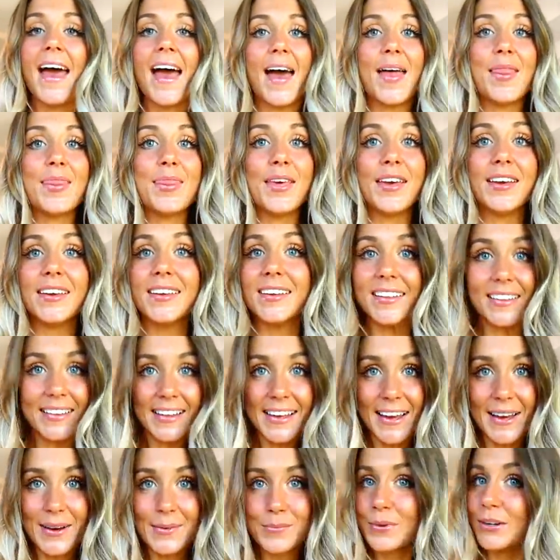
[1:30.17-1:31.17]
And then
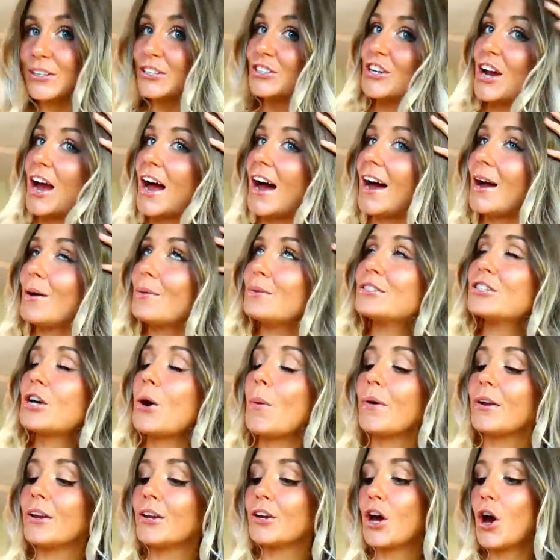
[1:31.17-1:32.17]
glam, which I was
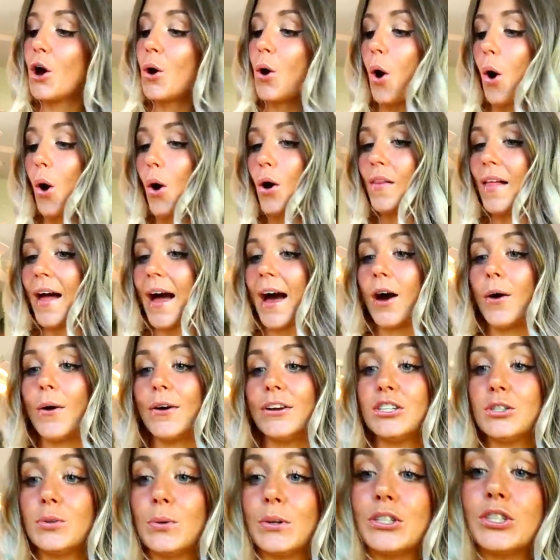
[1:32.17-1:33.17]
going to go all out
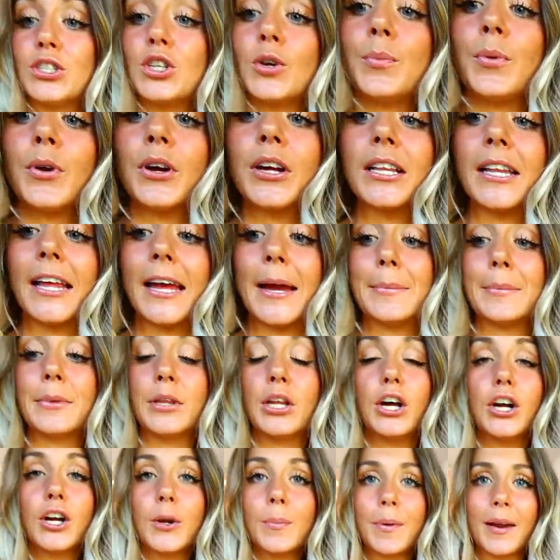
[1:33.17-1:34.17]
and do a super glam
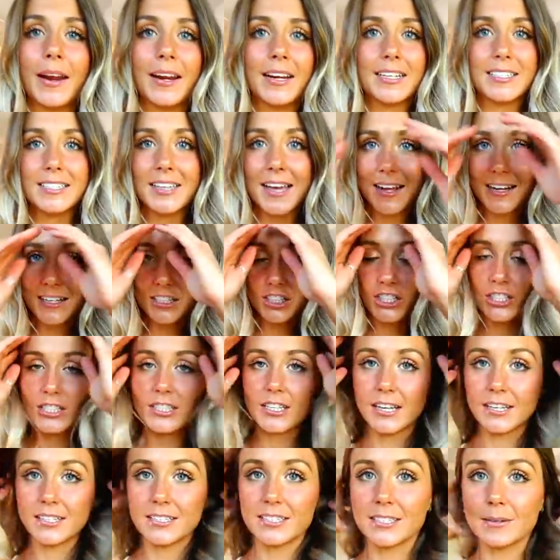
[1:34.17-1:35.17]
look, but I decided just
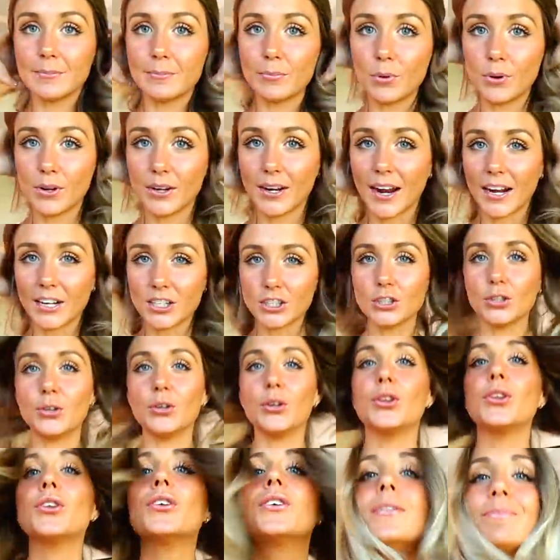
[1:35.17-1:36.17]
like simple and
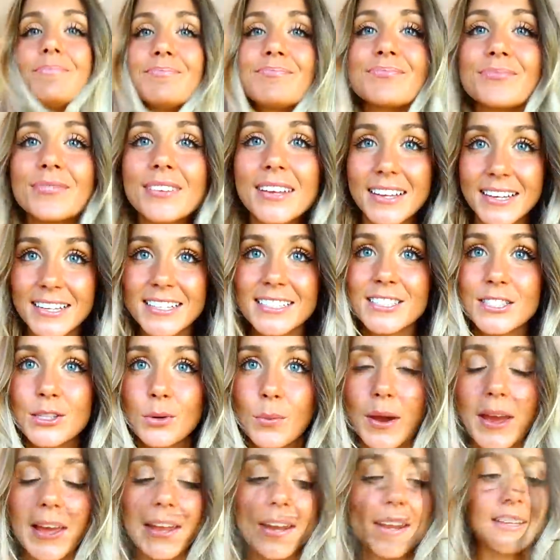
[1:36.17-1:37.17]
natural is the
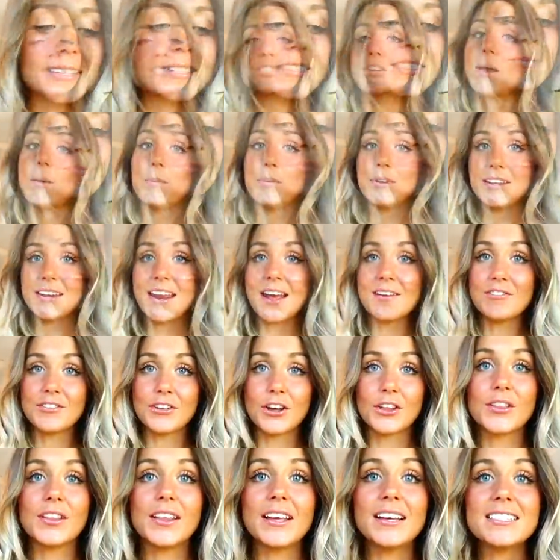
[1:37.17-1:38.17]
way it is. So yeah, we did
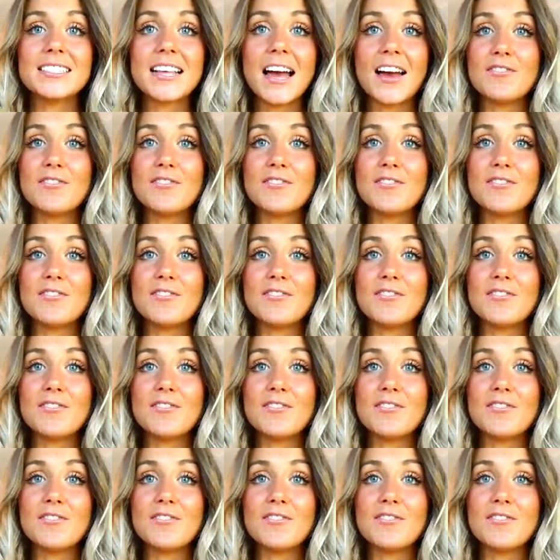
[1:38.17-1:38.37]
everything on the list.